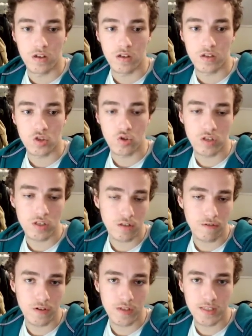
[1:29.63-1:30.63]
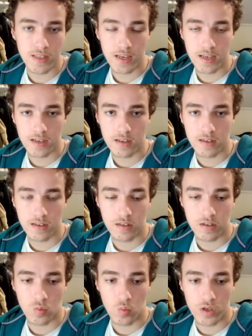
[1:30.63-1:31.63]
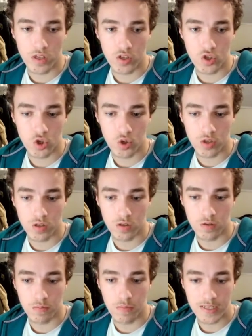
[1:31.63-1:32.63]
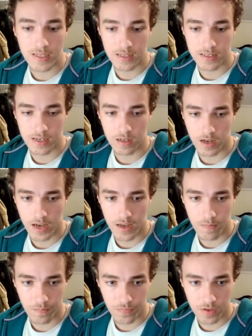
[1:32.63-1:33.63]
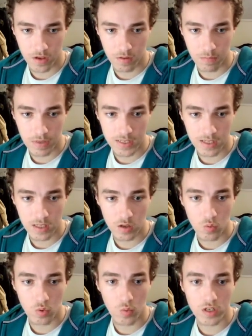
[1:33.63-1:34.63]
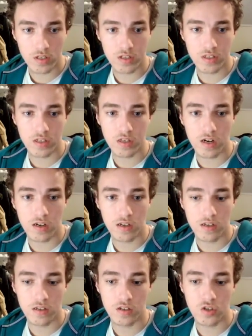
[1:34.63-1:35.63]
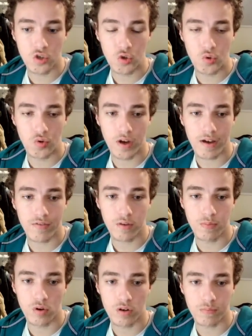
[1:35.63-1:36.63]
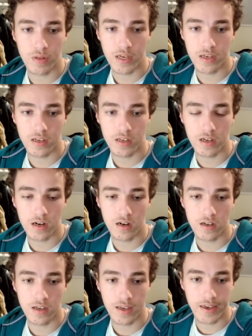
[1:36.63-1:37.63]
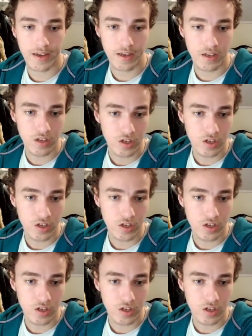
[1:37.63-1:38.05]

So this is the first thing we should basically take a look at. Basically, we want to have the opponent play the king